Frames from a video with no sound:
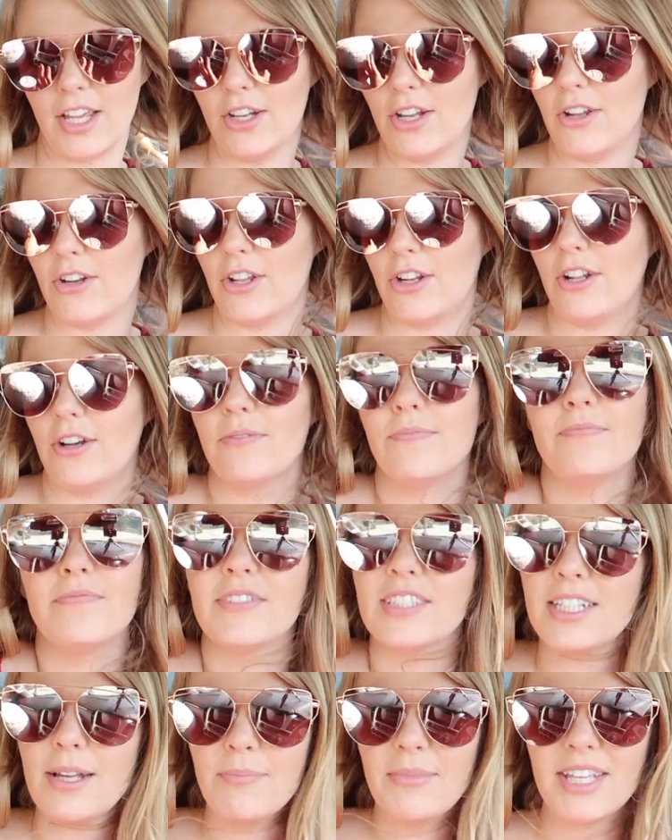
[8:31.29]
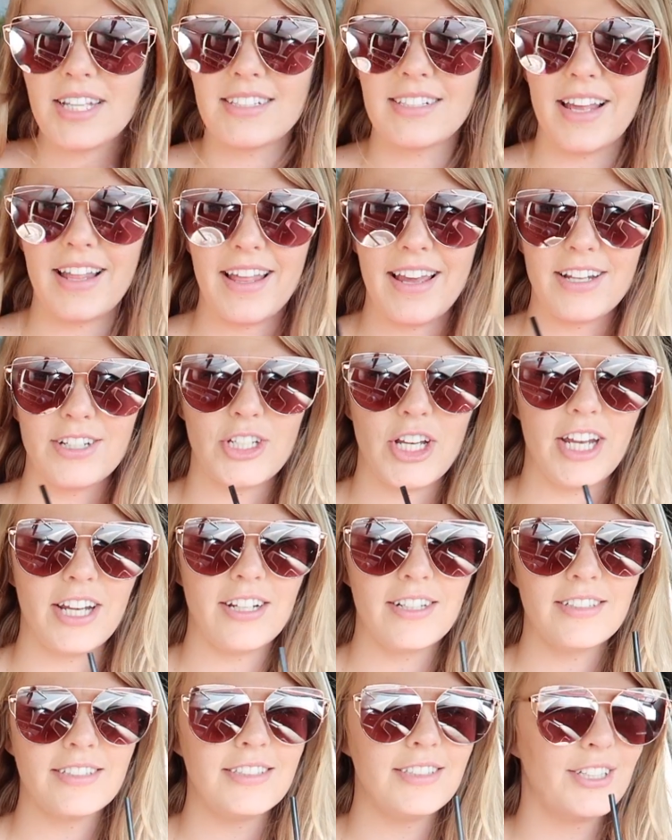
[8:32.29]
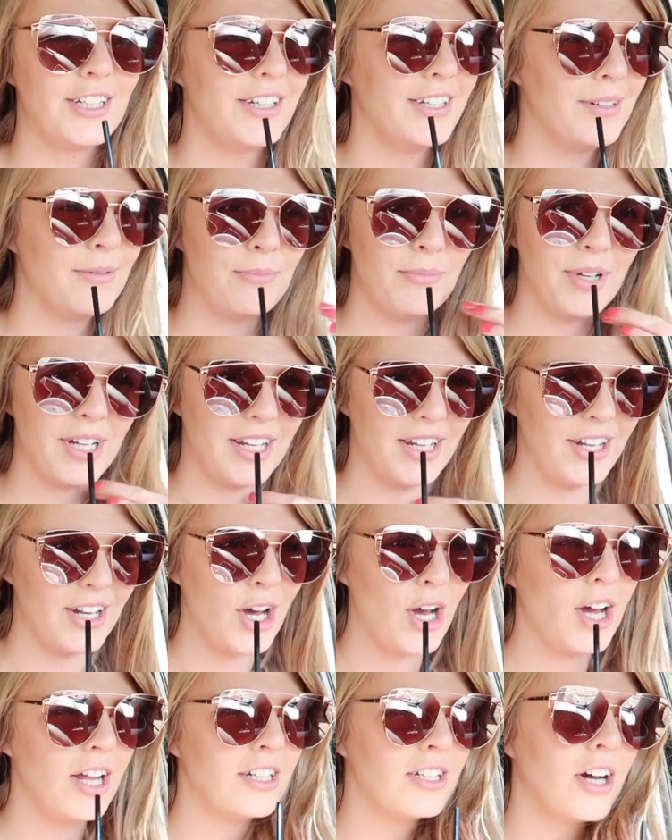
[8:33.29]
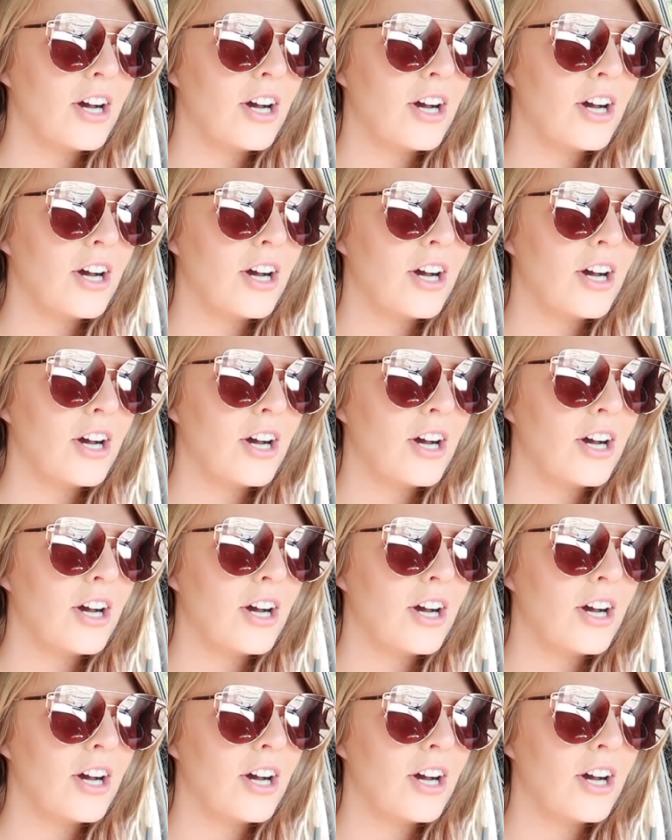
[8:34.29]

No, no, no. Some things I like change, but not